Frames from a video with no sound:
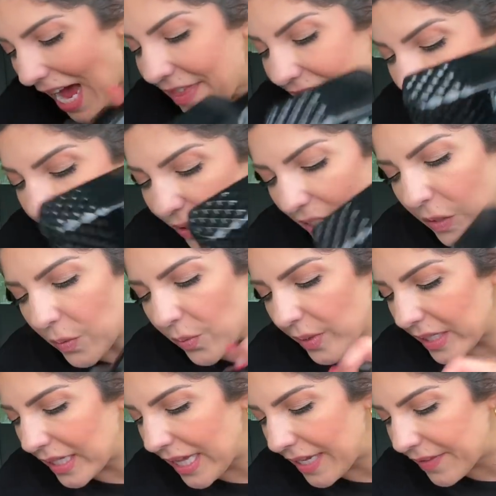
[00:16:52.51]
I think Chris will
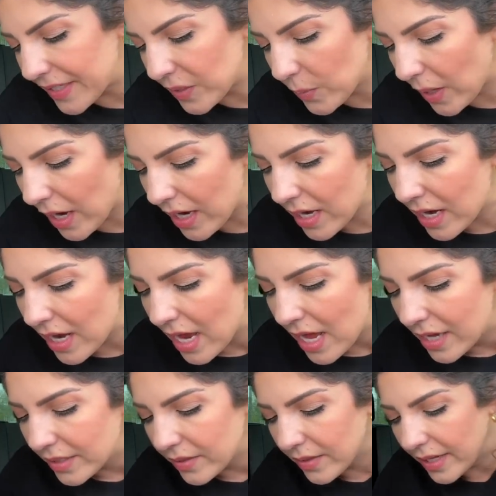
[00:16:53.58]
really like this one.
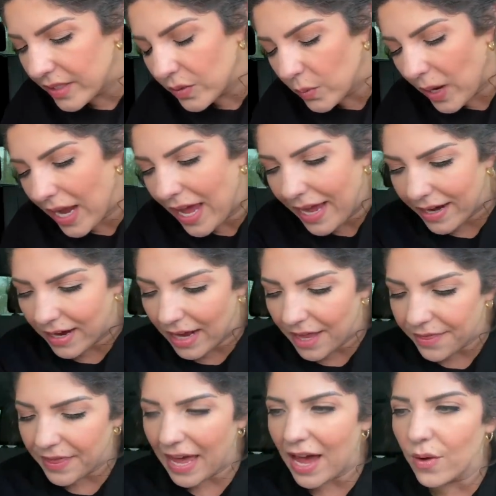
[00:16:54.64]
So that's why I
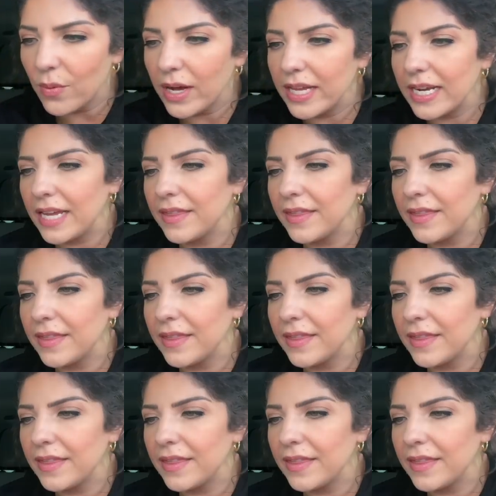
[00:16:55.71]
got that one.